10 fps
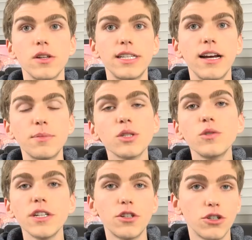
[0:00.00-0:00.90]
So it's
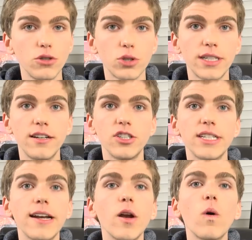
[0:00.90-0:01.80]
absolutely crucial to
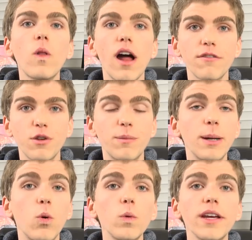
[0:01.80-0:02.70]
understand. I know a lot of you have
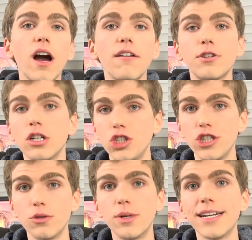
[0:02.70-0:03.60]
been holding off on
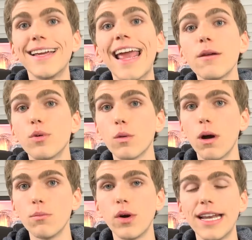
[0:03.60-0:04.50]
jailbreaking
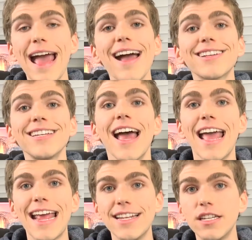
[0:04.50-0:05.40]
8.1.x
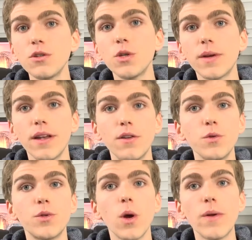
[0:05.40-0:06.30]
until you can
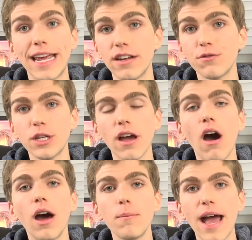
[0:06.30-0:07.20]
do so natively
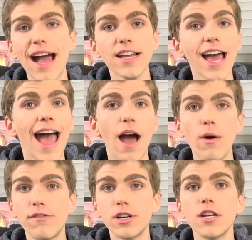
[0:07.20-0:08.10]
on Mac.
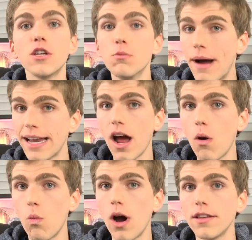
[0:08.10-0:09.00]
However, you might
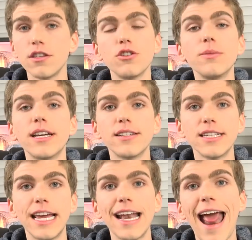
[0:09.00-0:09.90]
not want to, because
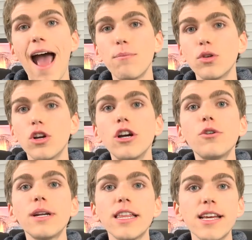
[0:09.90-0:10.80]
again, Apple
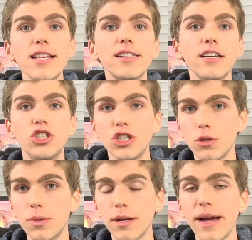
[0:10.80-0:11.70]
could release a
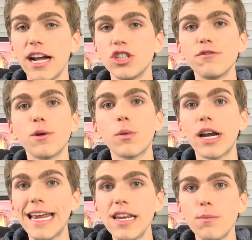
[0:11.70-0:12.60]
jailbreak patching
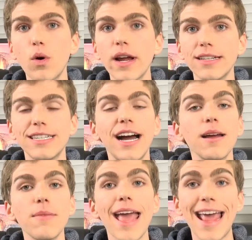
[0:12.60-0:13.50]
firmware at any point in
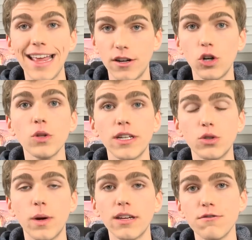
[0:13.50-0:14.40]
time in early
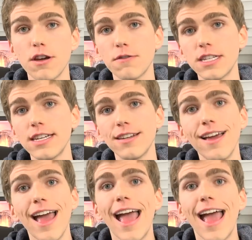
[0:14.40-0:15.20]
2015.